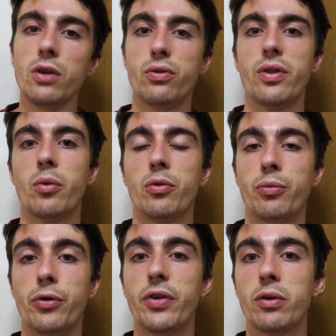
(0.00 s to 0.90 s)
Do they want a
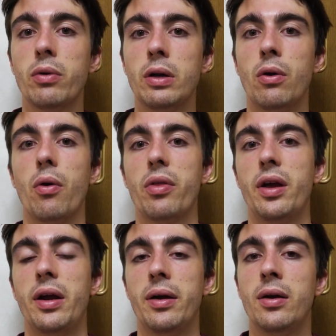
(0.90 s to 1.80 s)
perfect one? Are
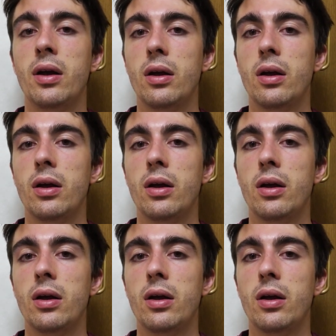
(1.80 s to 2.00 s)
they